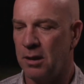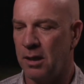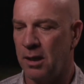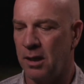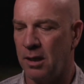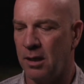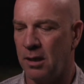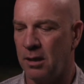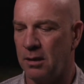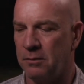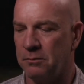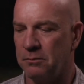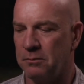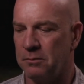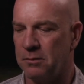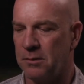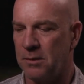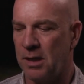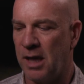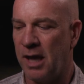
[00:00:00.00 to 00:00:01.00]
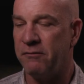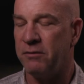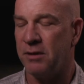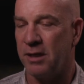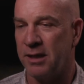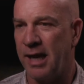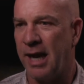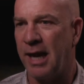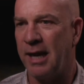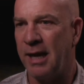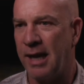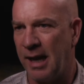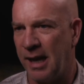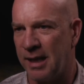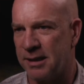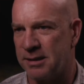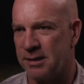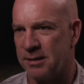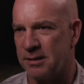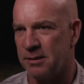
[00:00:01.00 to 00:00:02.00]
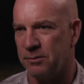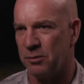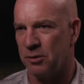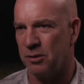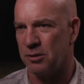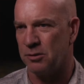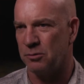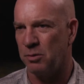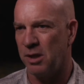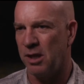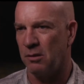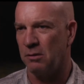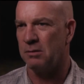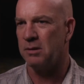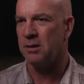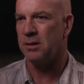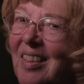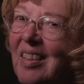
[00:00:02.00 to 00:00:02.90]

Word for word: having the data accessible as well.